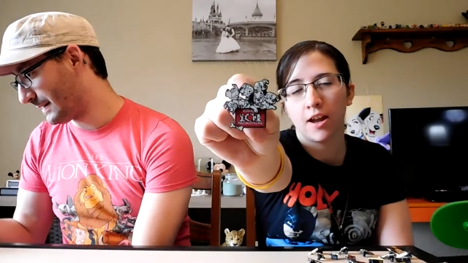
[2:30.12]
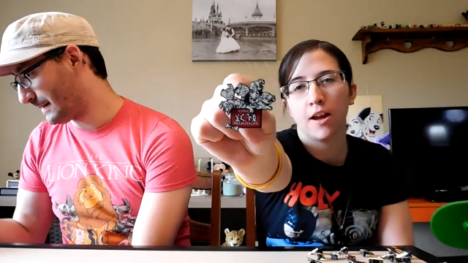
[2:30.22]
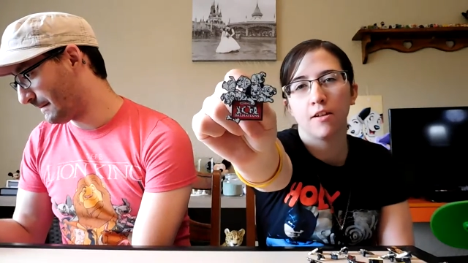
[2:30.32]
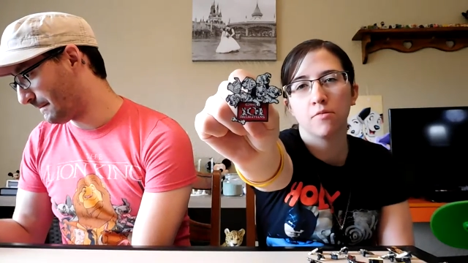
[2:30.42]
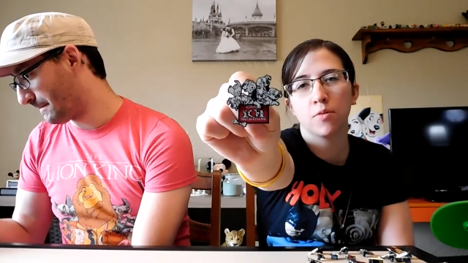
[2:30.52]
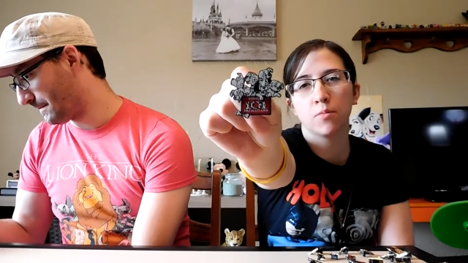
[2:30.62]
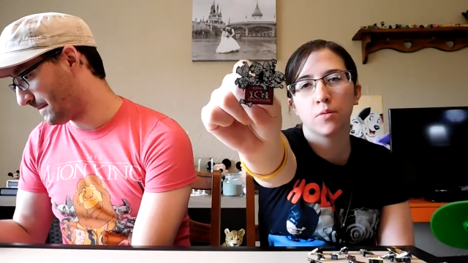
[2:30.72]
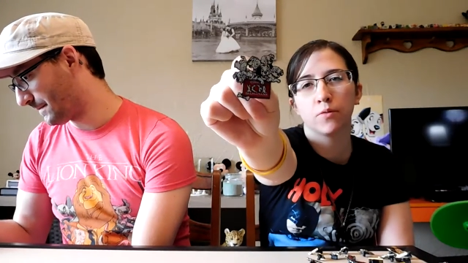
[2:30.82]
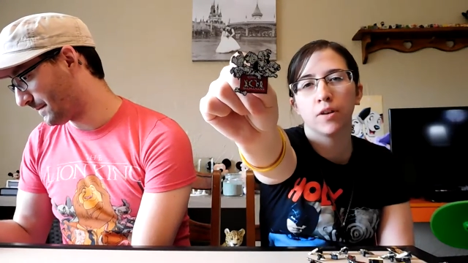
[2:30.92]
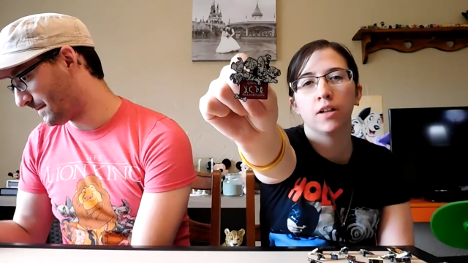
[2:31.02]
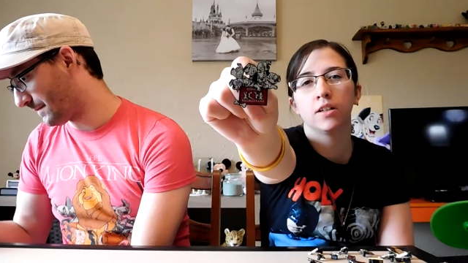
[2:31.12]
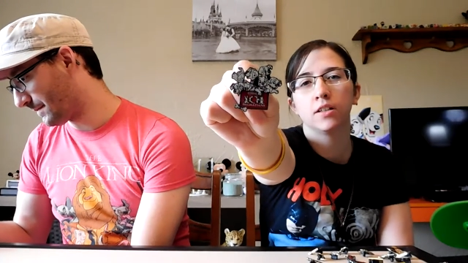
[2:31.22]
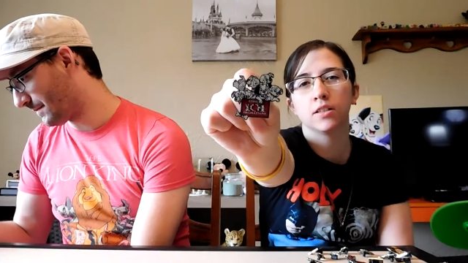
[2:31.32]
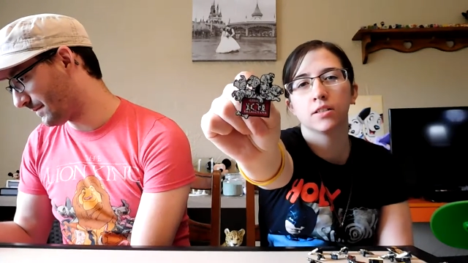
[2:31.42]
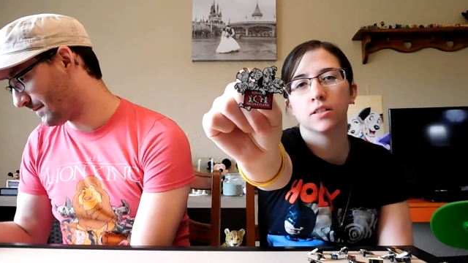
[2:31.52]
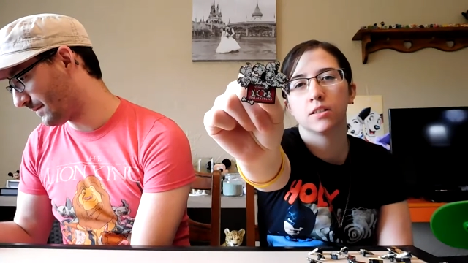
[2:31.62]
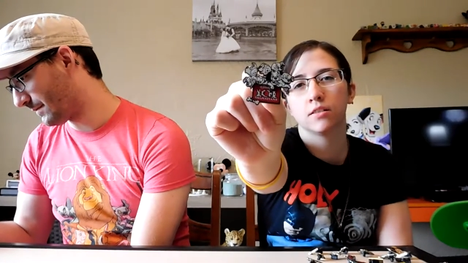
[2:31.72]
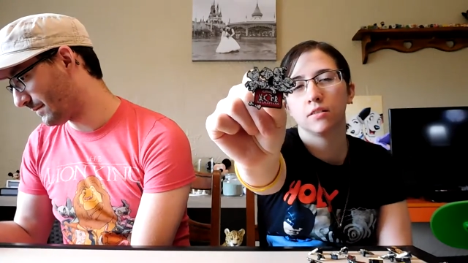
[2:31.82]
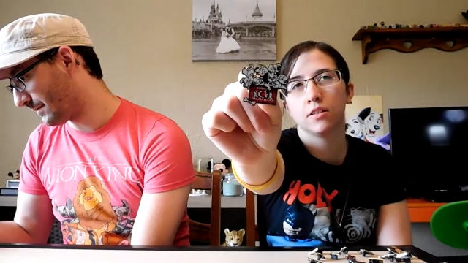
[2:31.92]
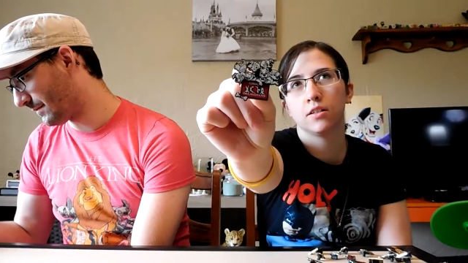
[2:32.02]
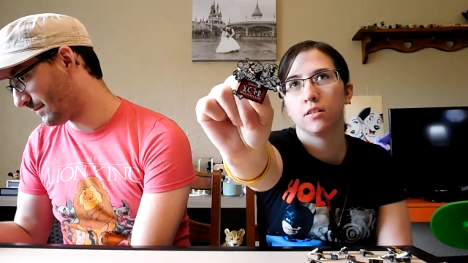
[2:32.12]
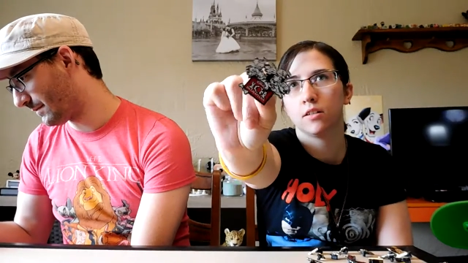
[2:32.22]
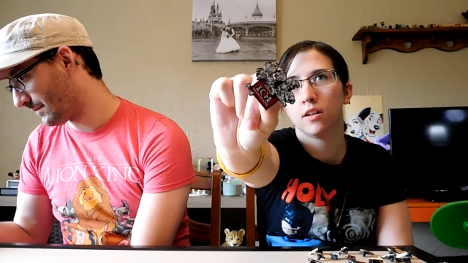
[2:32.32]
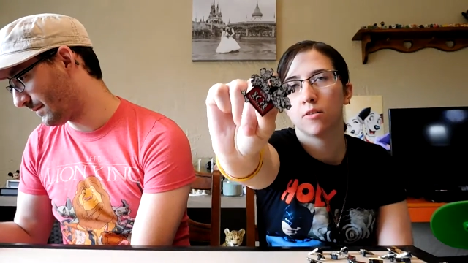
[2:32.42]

Speaker 1: I remember finding this in the